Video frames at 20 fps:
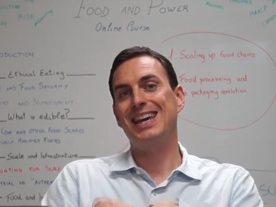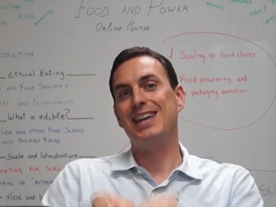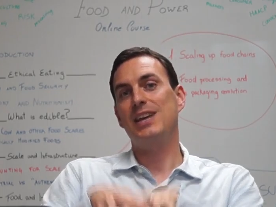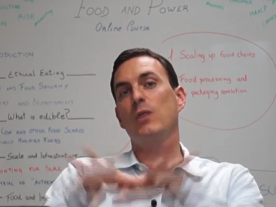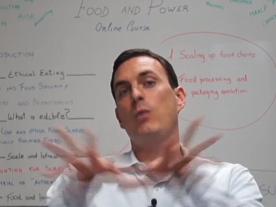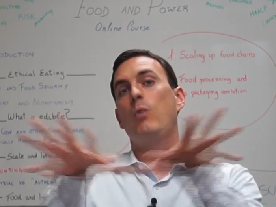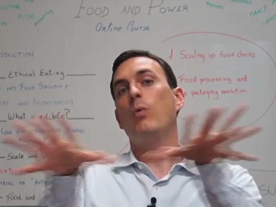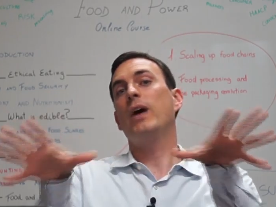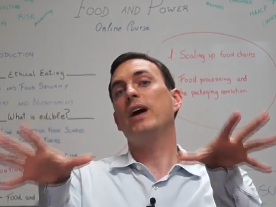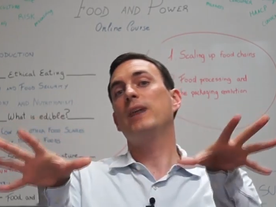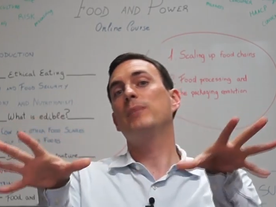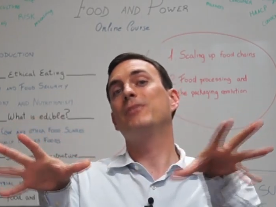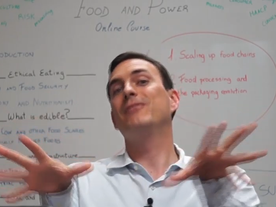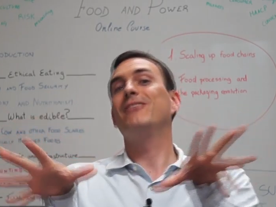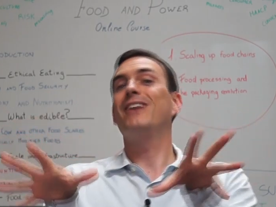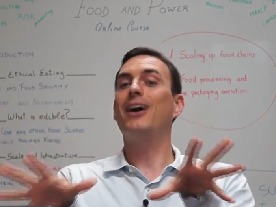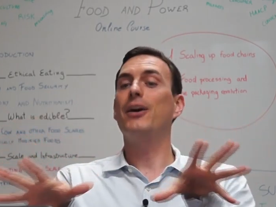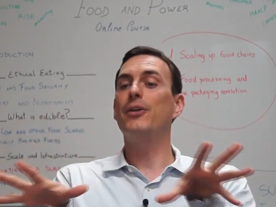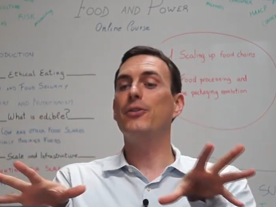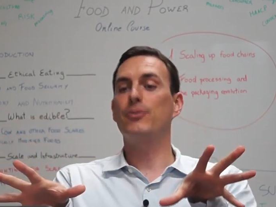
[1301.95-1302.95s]
in a web
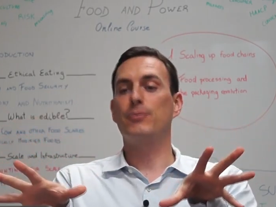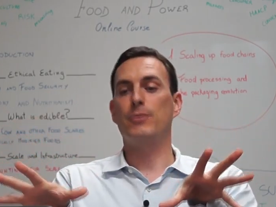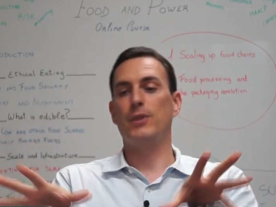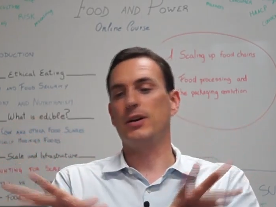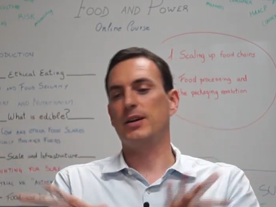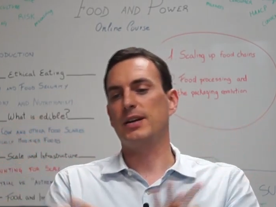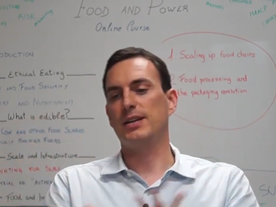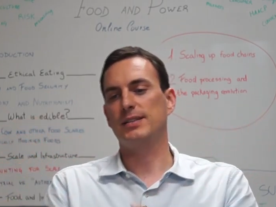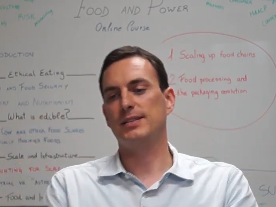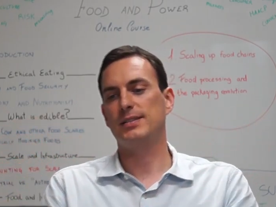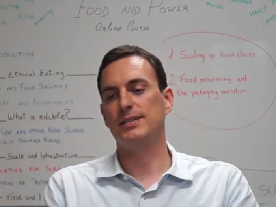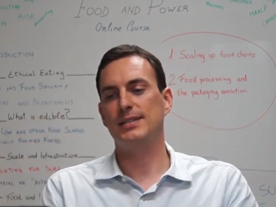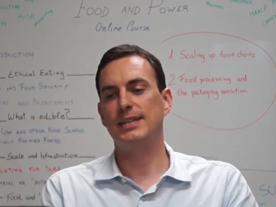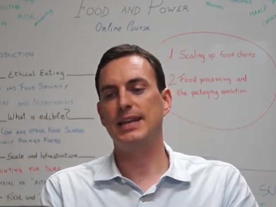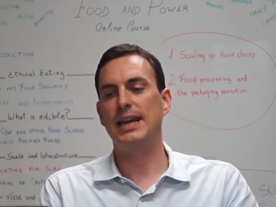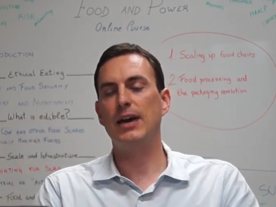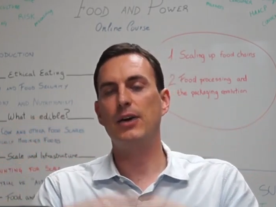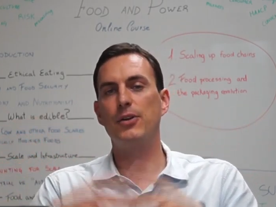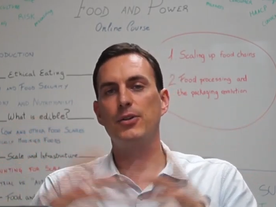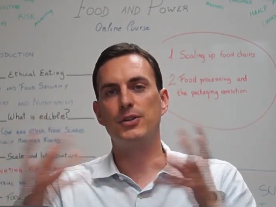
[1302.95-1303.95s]
of other markets.
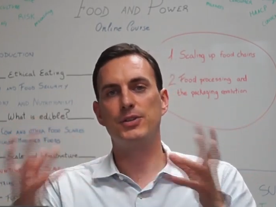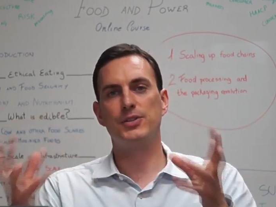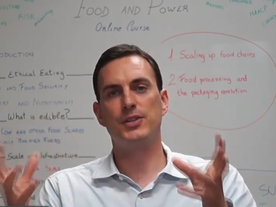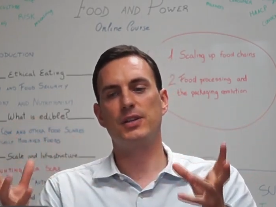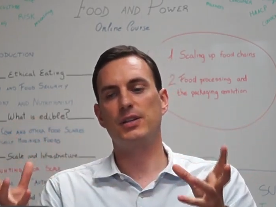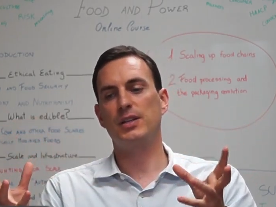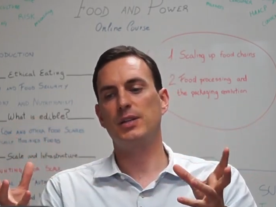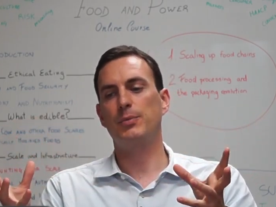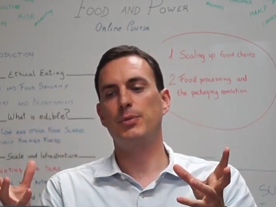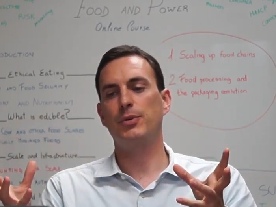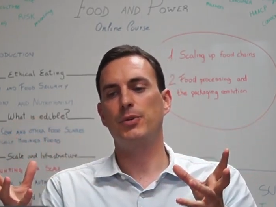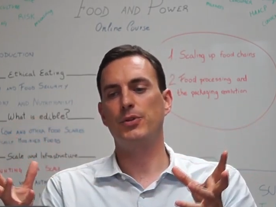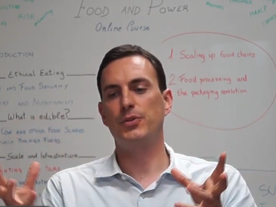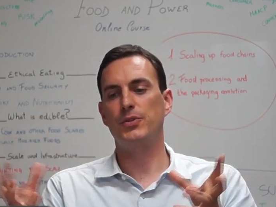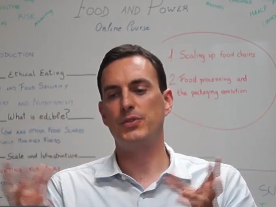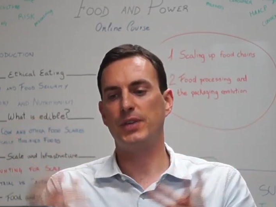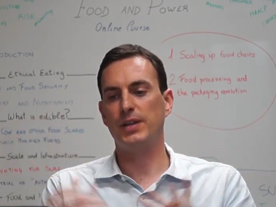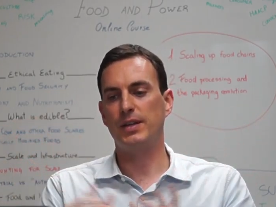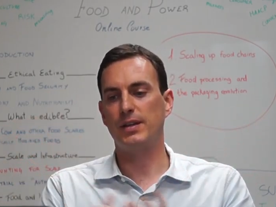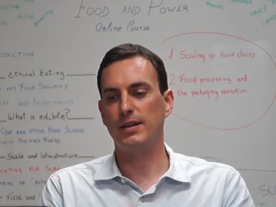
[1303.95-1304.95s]
Now they're suddenly
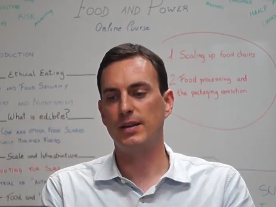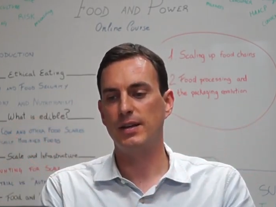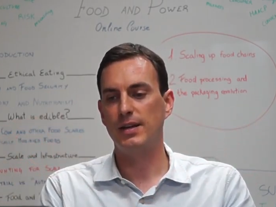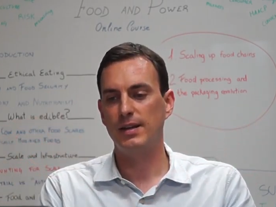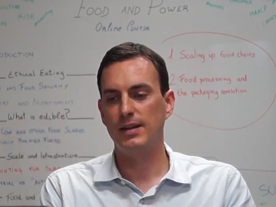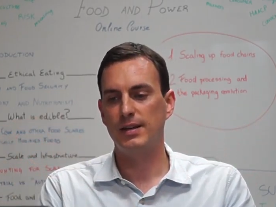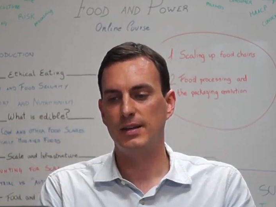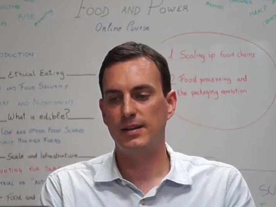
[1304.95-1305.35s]
producing